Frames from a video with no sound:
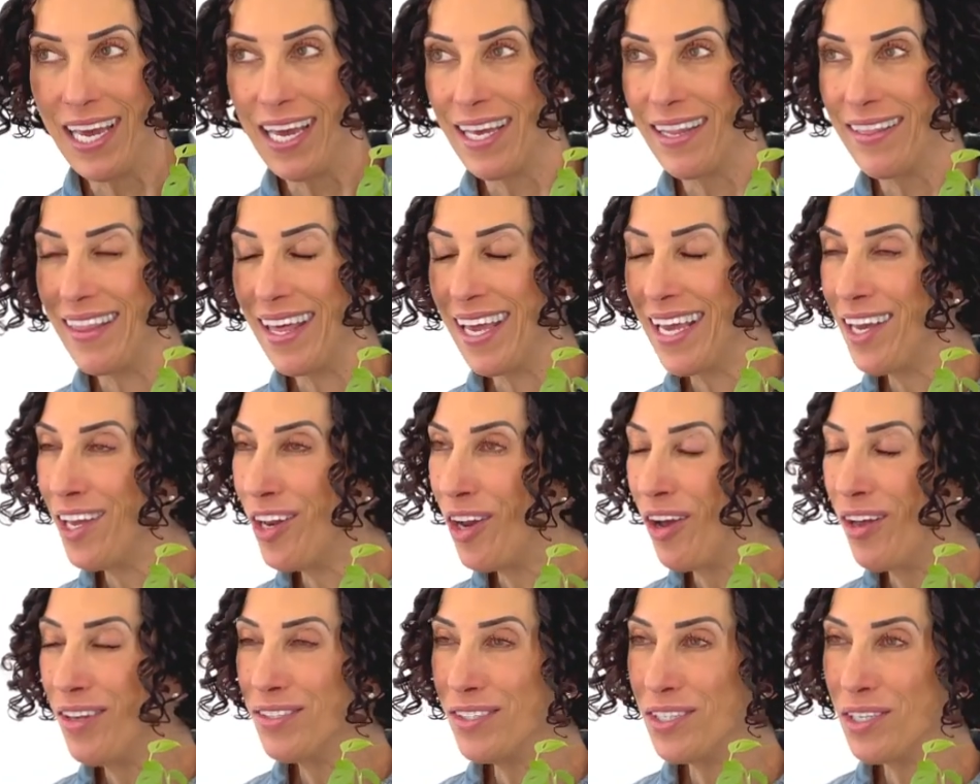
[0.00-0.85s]
They could
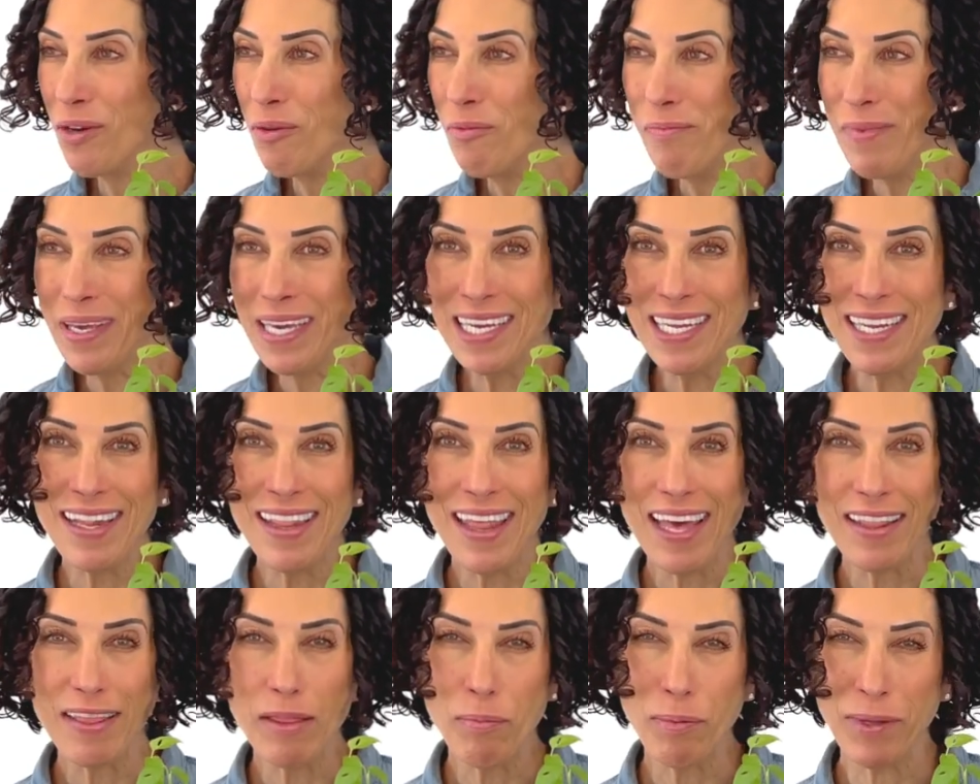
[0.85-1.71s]
also mean
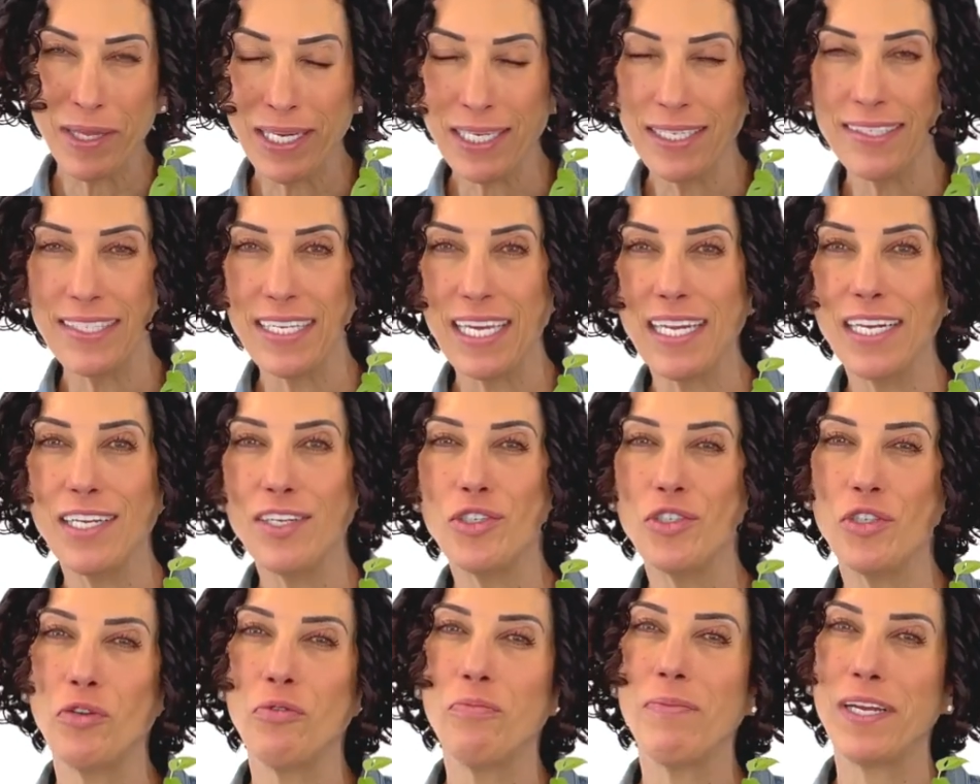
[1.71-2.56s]
that the plant is getting
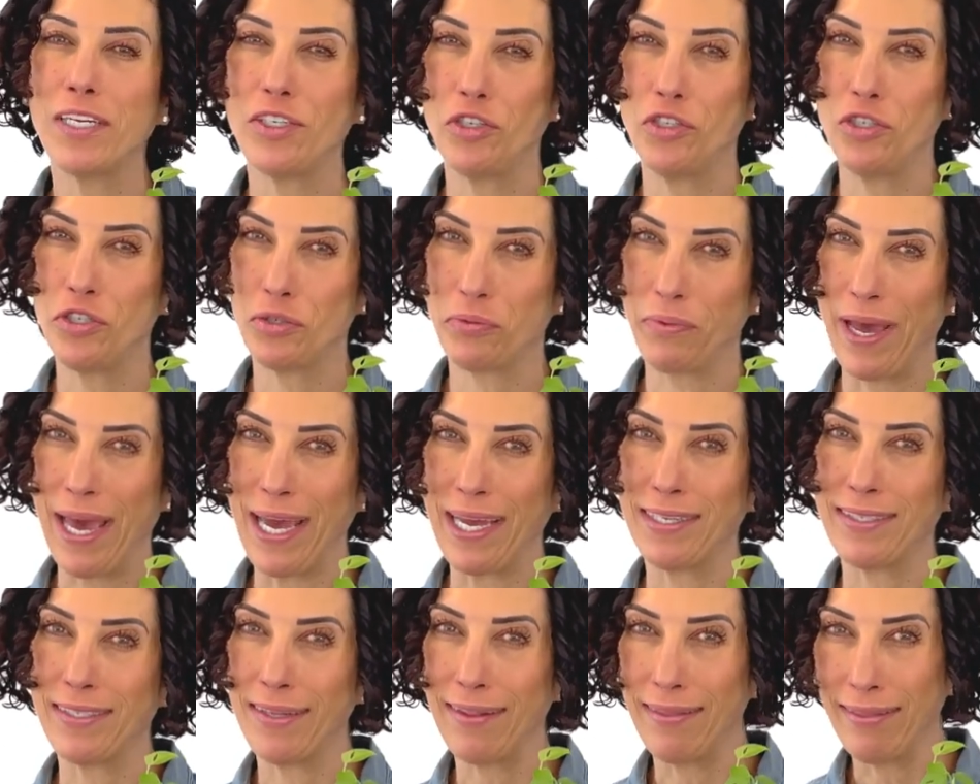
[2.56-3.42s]
too much
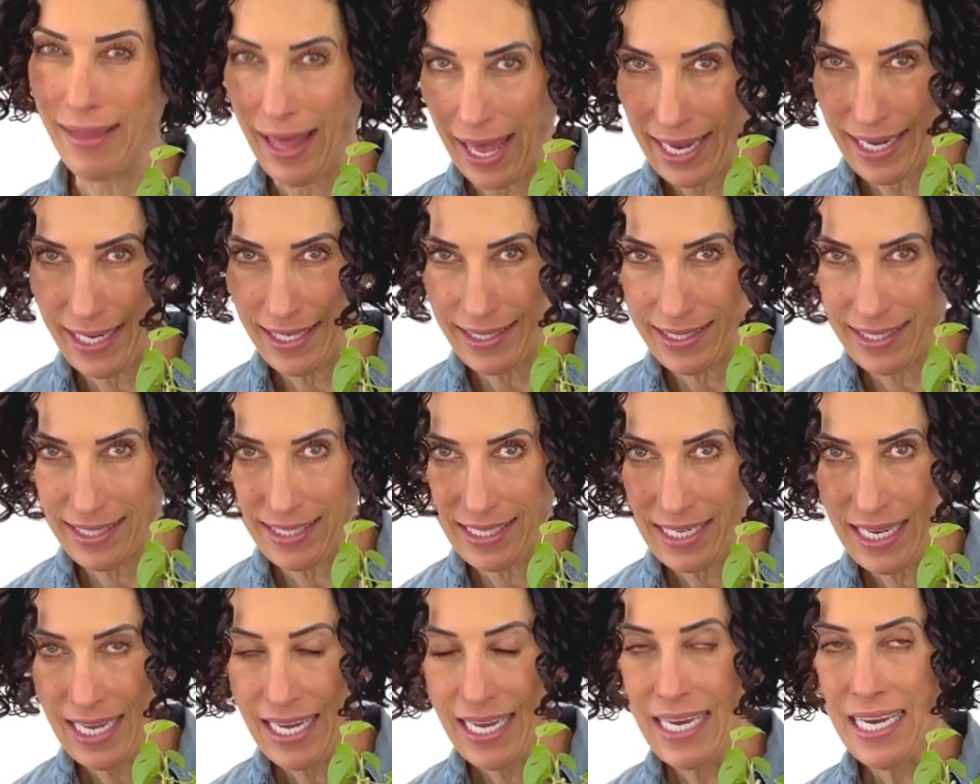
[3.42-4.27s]
direct light.
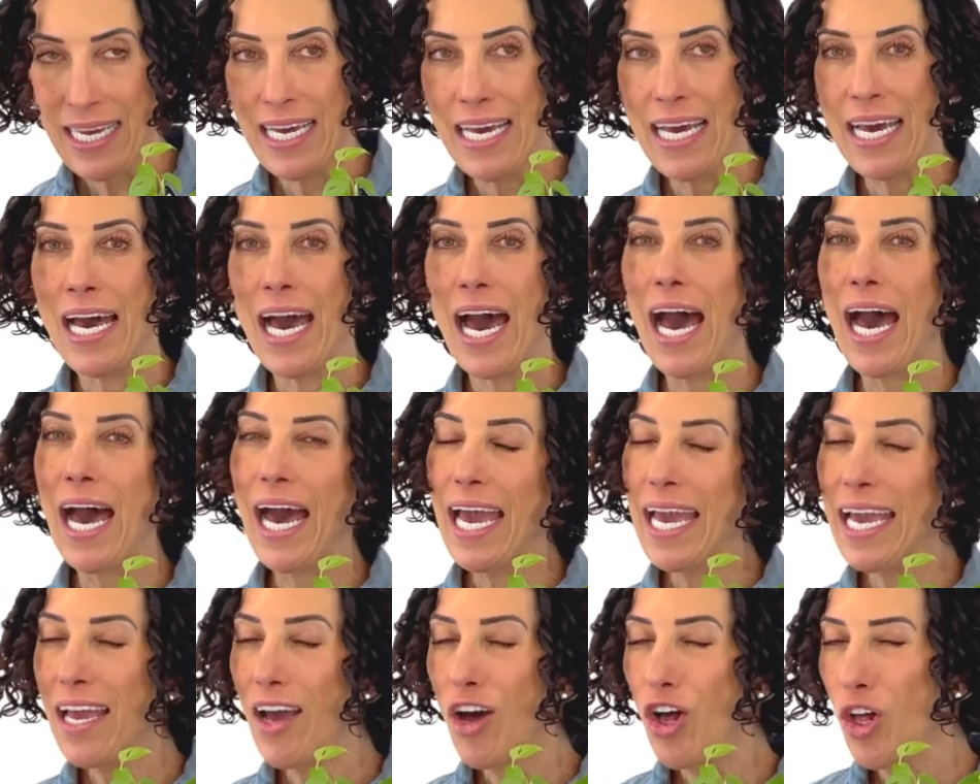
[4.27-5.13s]

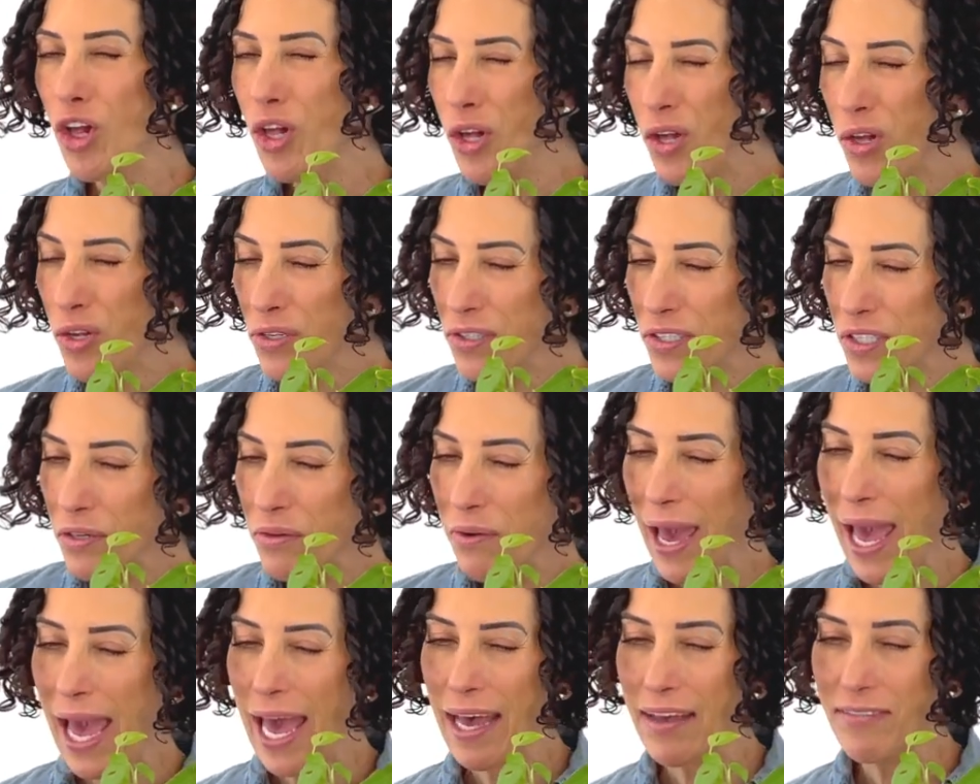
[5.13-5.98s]
I also
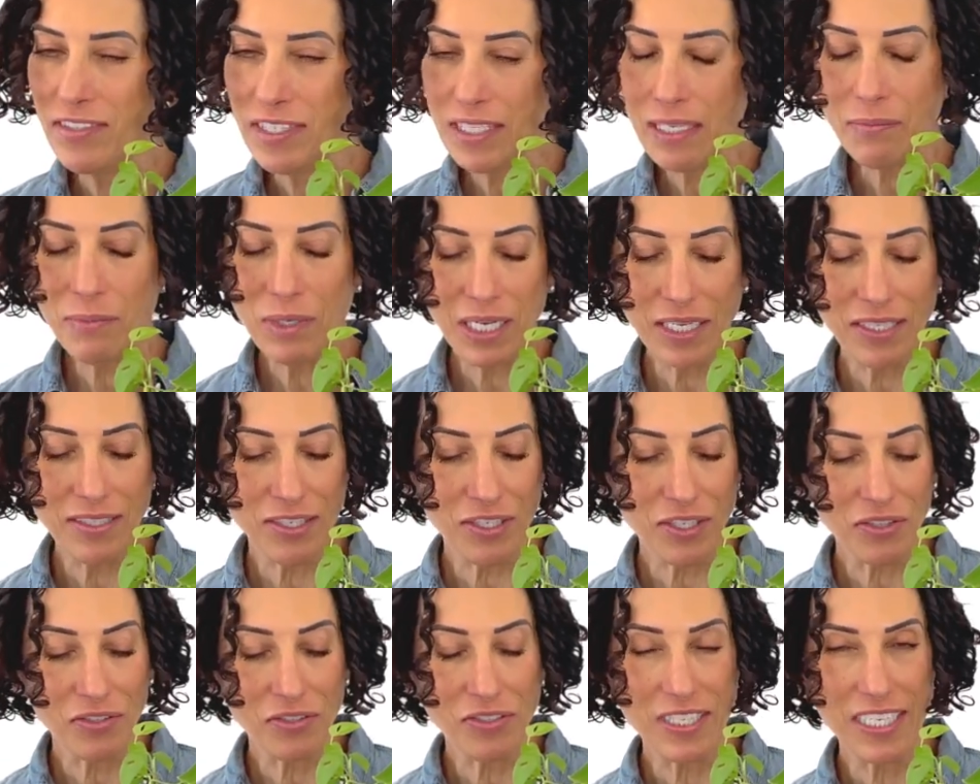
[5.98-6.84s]
have some
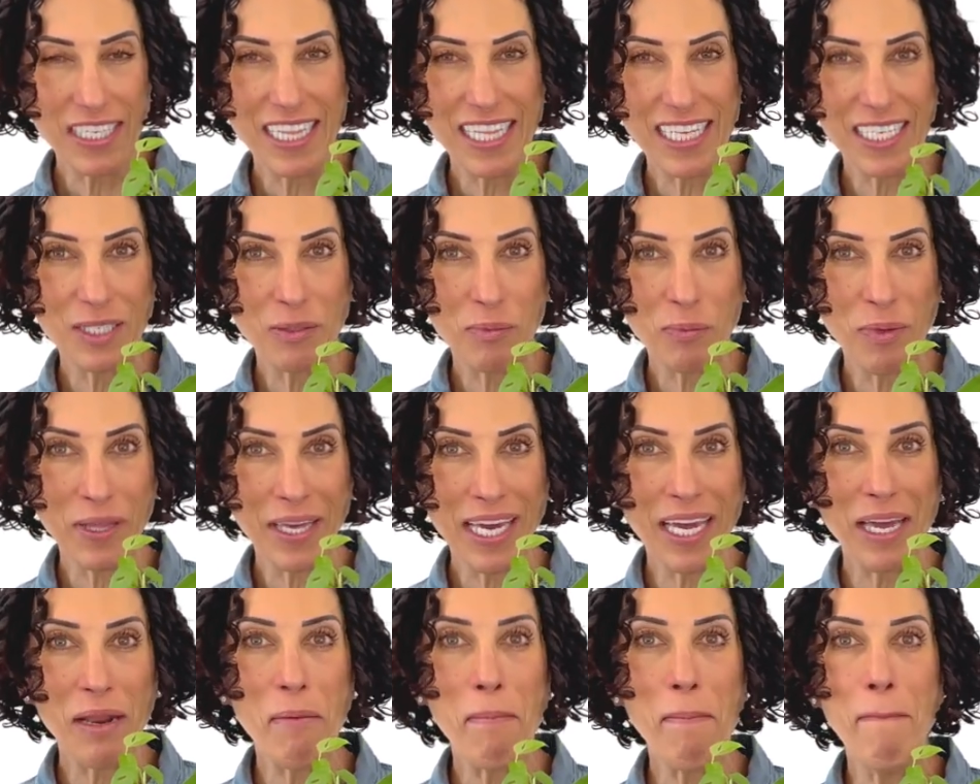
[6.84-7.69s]
concerns that this
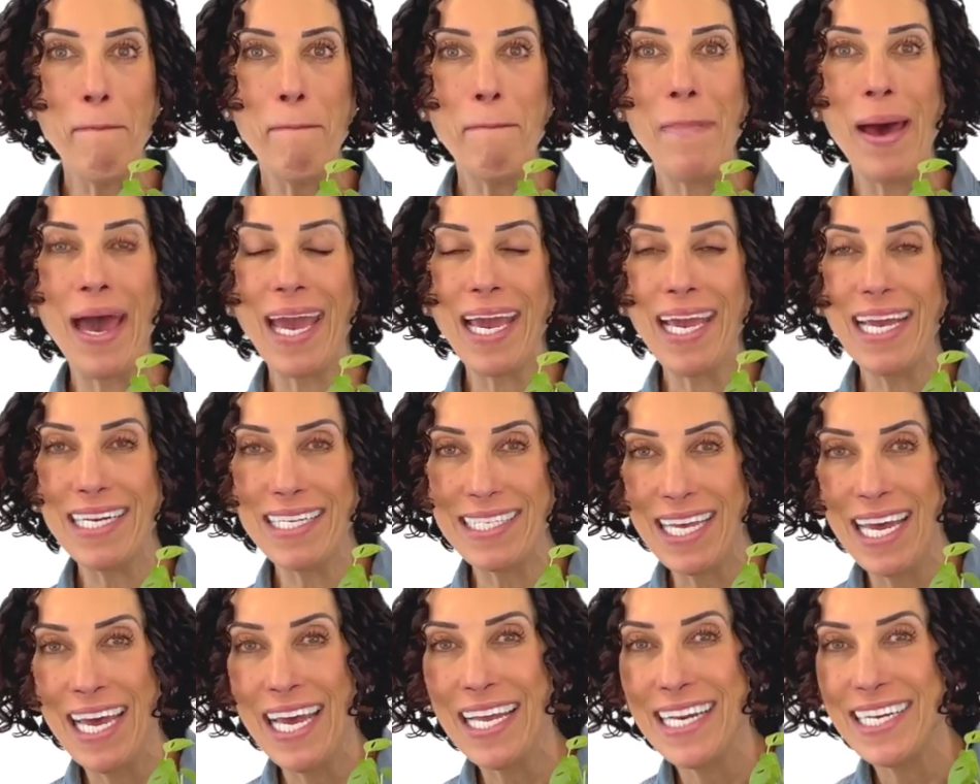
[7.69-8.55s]
plant might
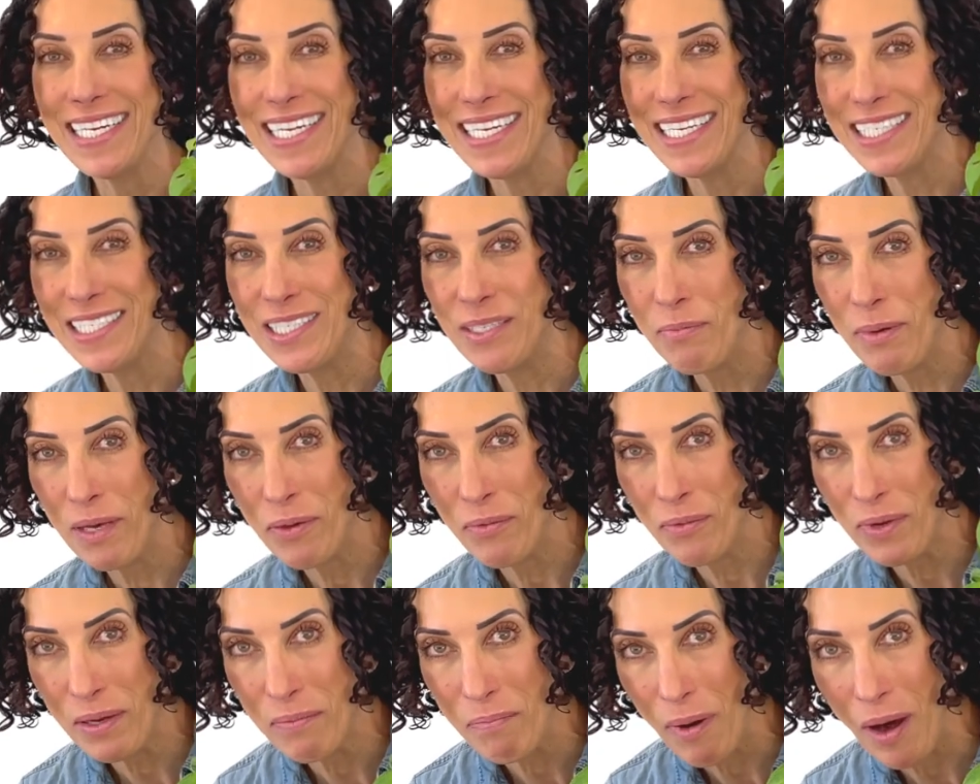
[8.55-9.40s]
need to be
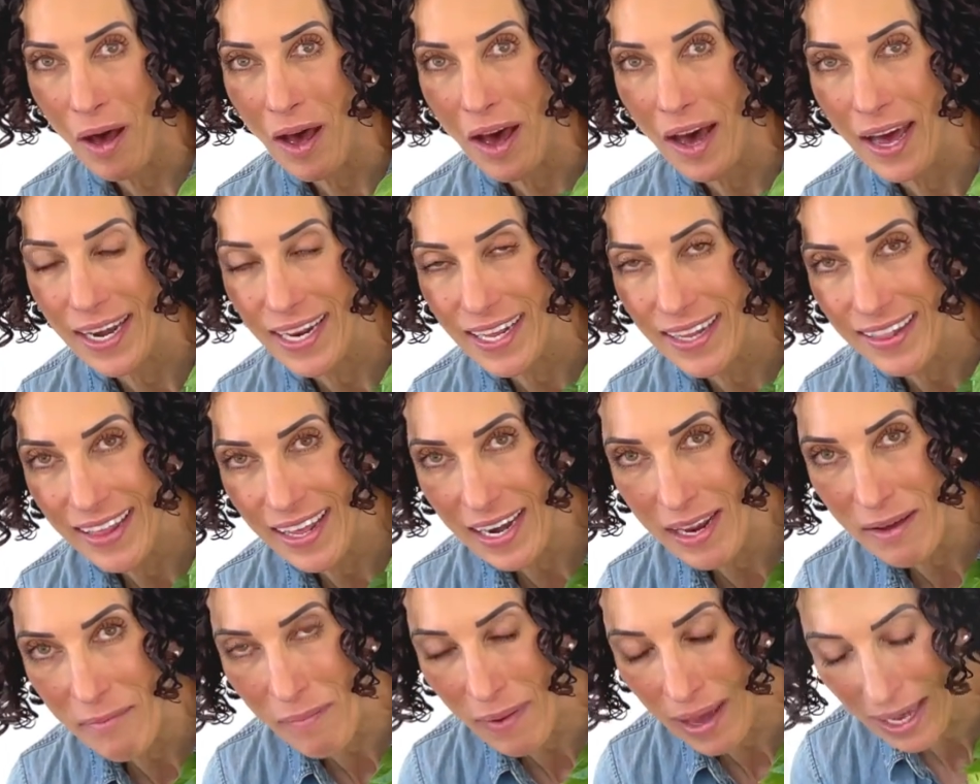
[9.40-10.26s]
repotted, that
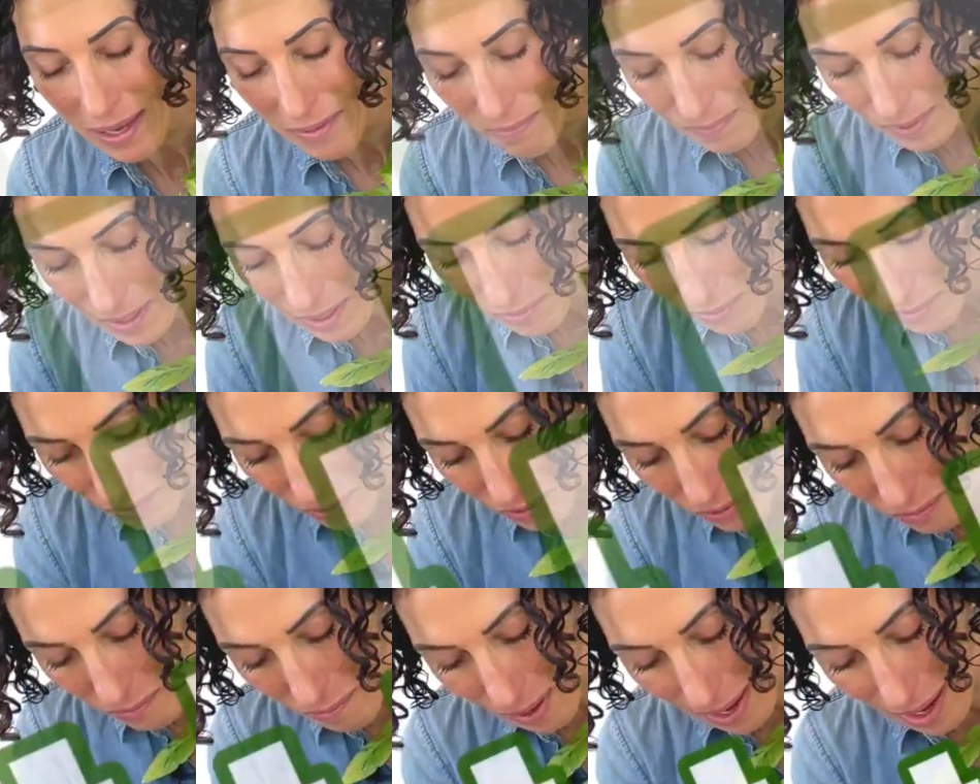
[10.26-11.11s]
it might be
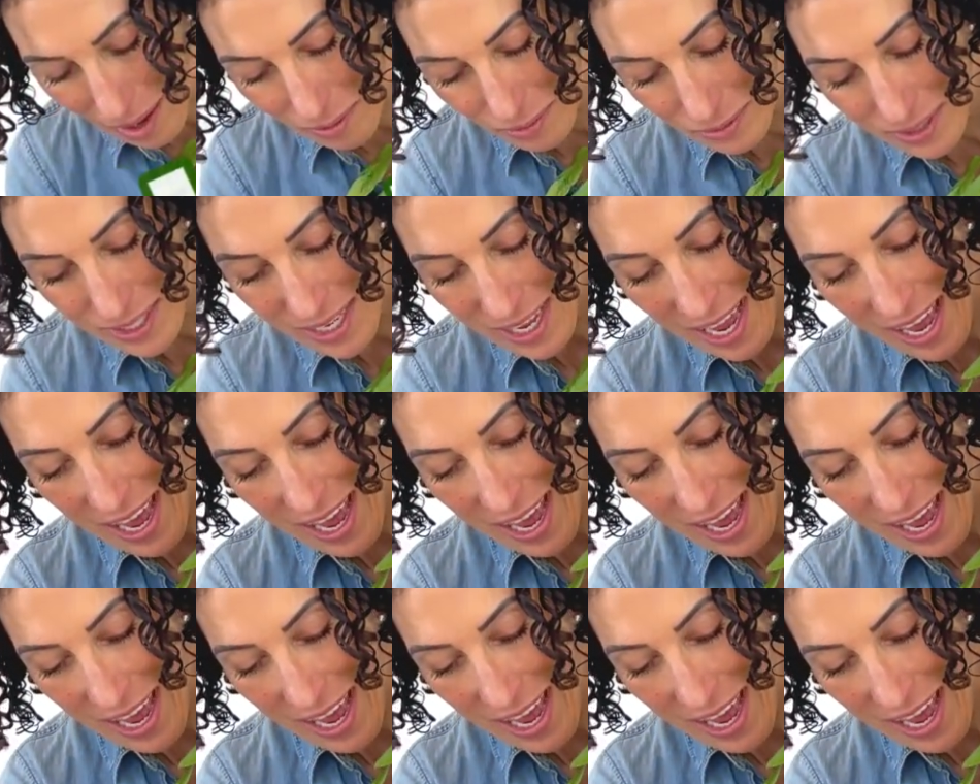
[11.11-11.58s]
root bound.